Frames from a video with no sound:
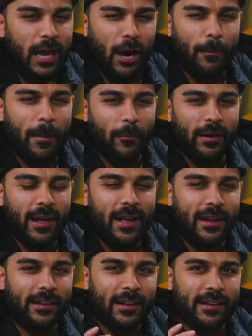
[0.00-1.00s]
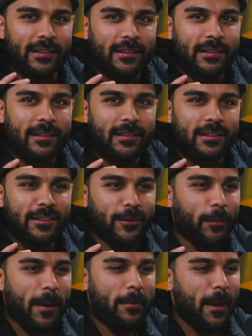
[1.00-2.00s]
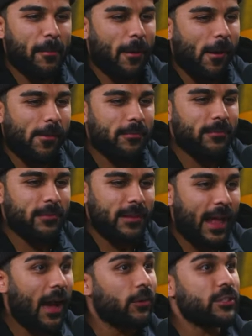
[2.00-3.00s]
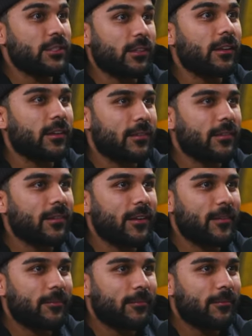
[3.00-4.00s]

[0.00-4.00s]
I remember when I had like, you know, my, my mom now she's on Instagram.